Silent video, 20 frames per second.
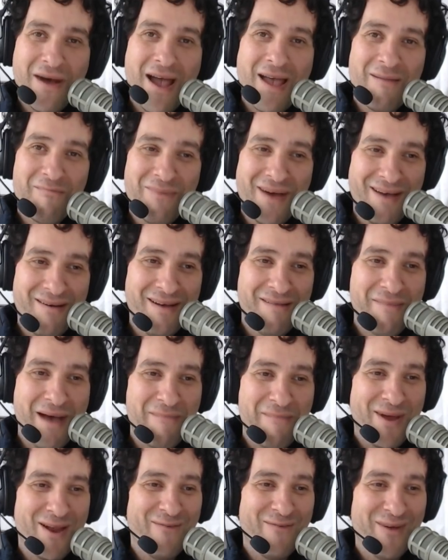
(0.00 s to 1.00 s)
in my
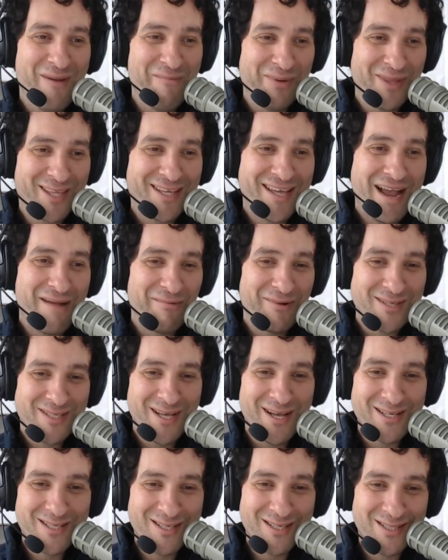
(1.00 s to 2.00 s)
benefit, but the camera
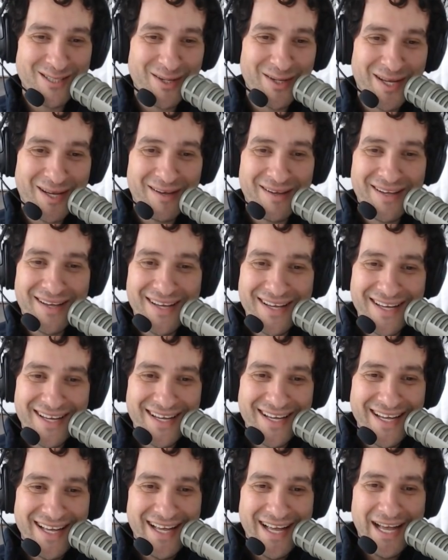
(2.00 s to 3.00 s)
is also doing it.
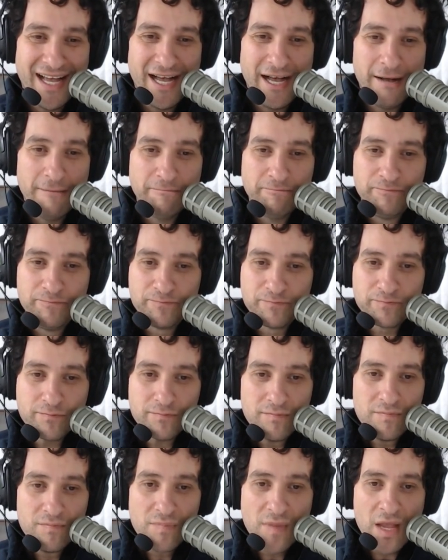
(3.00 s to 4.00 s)
Nima
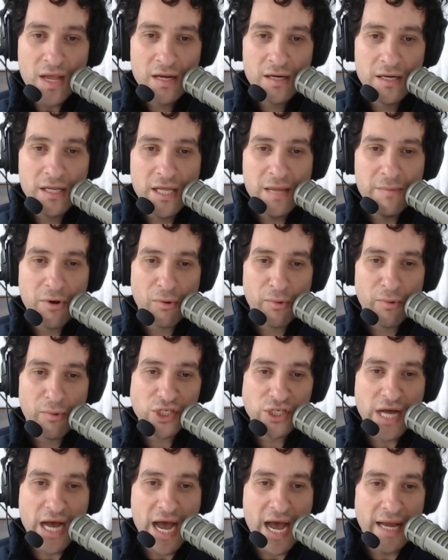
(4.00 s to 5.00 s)

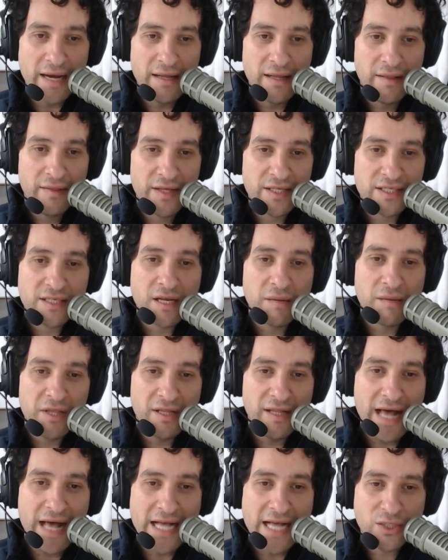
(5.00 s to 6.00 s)
Rashad, this is going to be
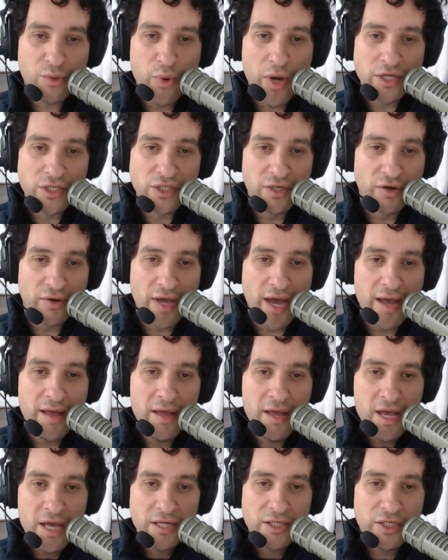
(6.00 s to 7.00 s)
the last question,
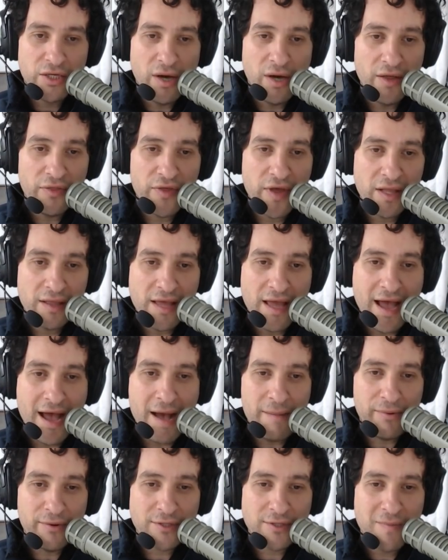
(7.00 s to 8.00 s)
okay? Do y'all think that
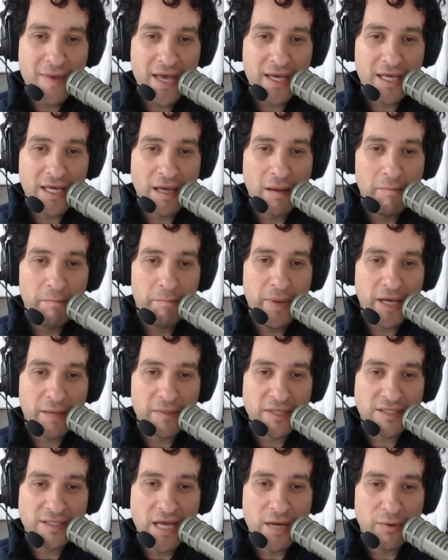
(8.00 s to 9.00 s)
Apple is making a
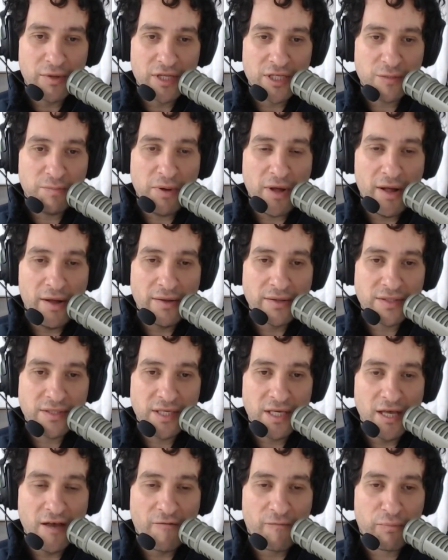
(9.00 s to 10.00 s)
big mistake with its
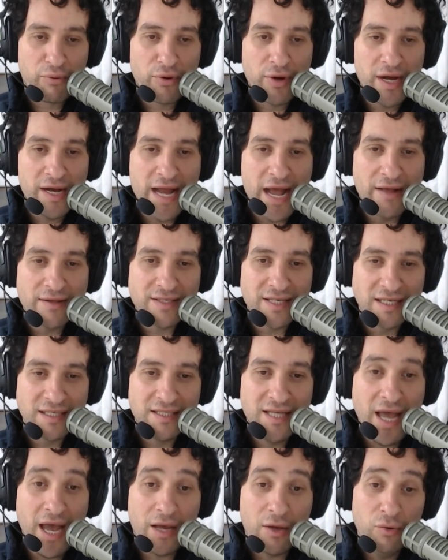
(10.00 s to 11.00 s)
policy of
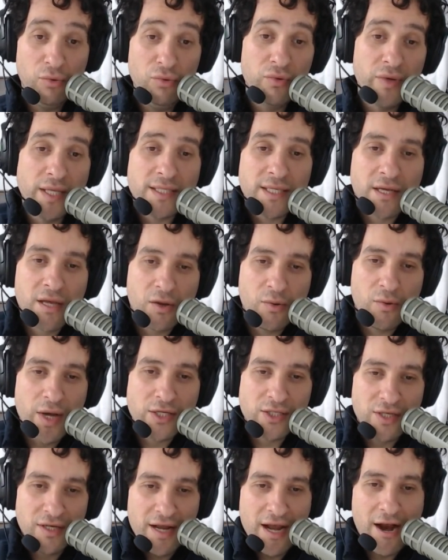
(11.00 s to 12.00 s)
pre-announcing tech? Ooh, that's a good
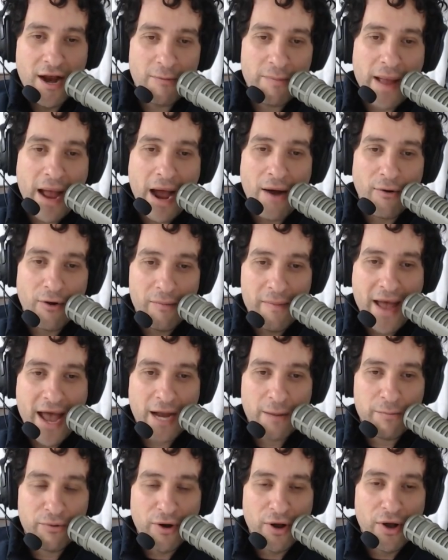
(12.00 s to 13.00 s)
question. AirPower,
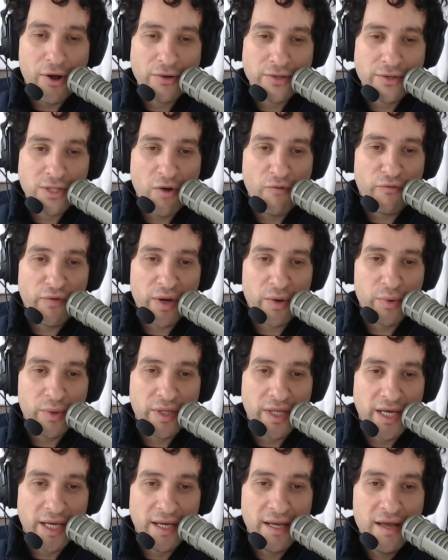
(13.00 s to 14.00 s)
Mac Pro so
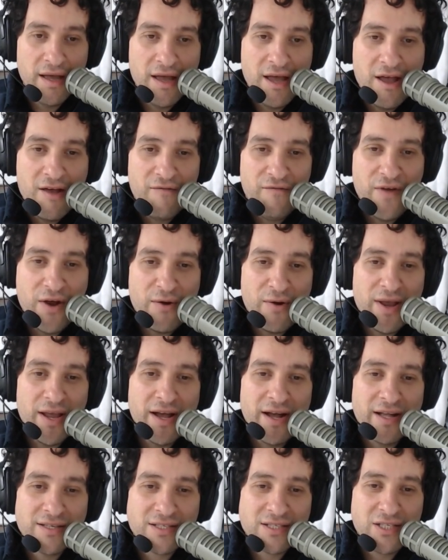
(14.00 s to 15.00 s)
frequently.
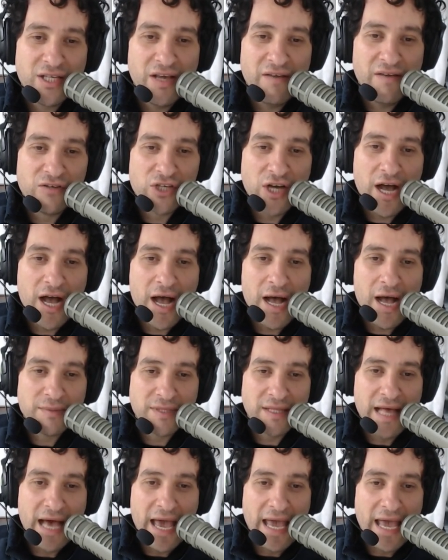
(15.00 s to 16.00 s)
Very un-Steve
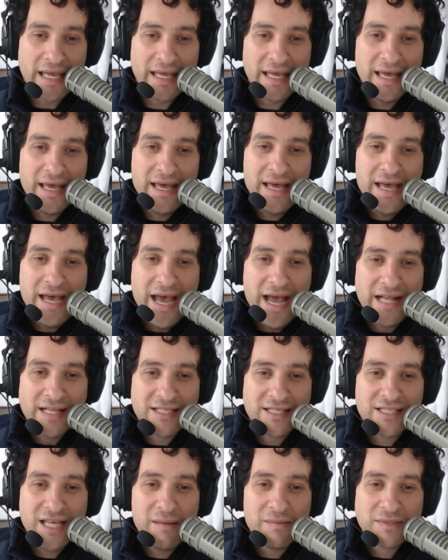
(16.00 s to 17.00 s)
Jobs-like.
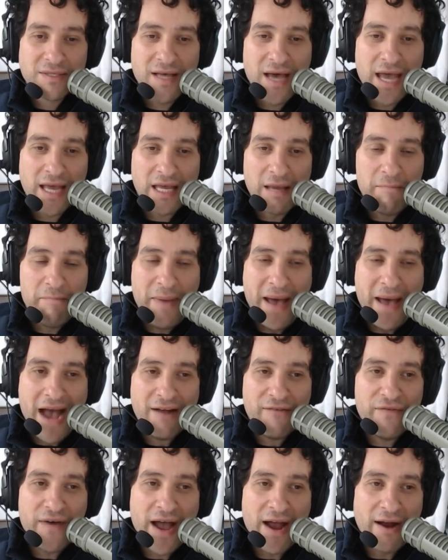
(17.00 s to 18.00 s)
And seems like it
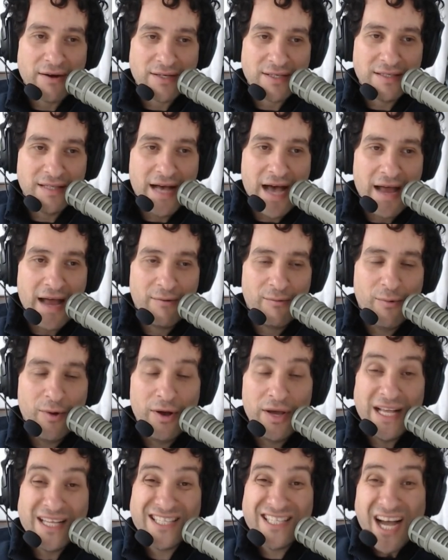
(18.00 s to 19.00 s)
backfires a lot.
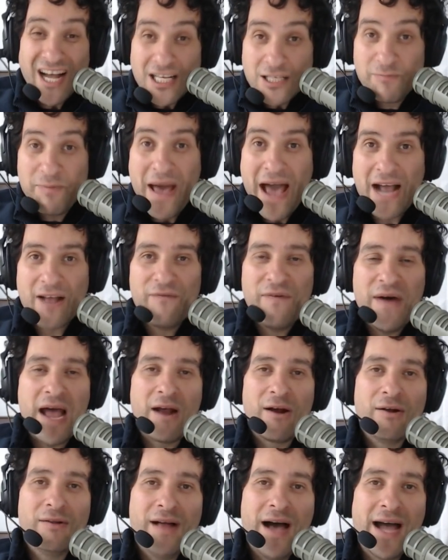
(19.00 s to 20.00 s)
Well, it does
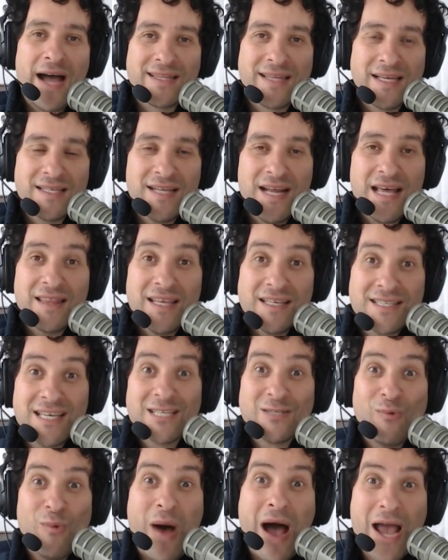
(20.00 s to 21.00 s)
backfire a lot, doesn't it? Yeah. This
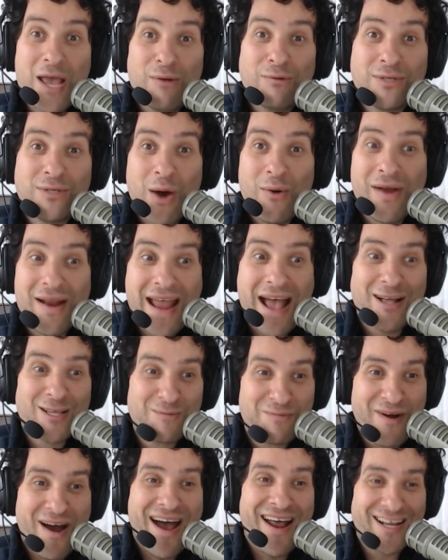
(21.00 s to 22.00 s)
is why you don't
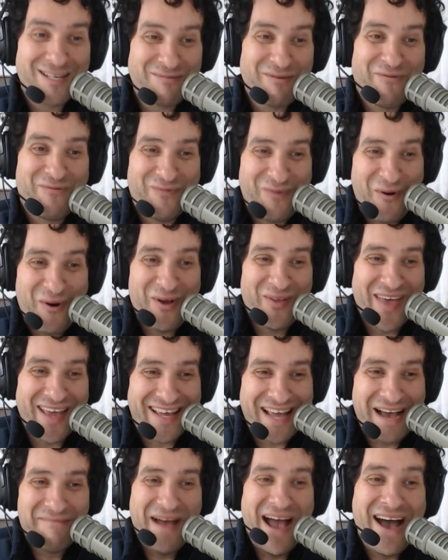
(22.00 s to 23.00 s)
announce products before
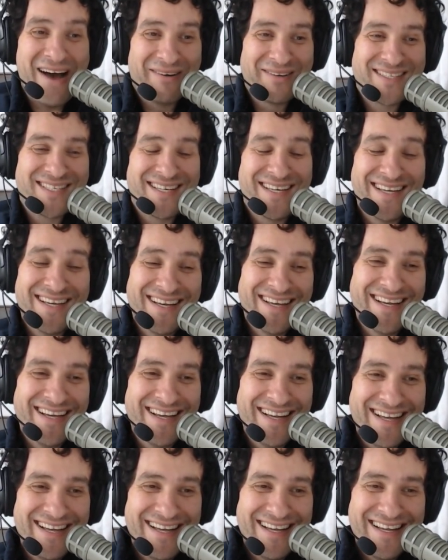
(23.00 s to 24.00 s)
they come out.
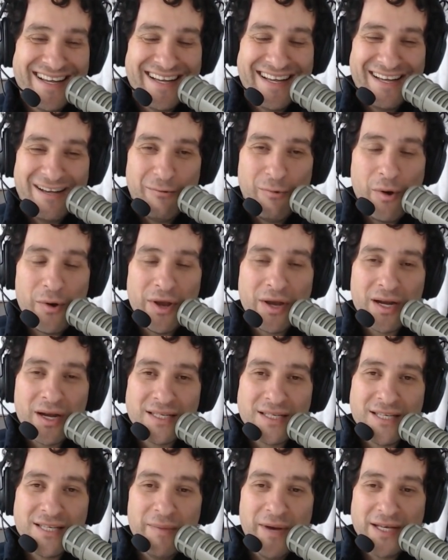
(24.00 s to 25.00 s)
What were you going
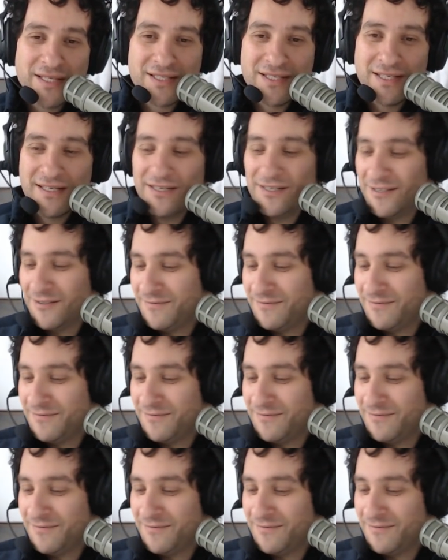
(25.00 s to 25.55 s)
to say, Buster?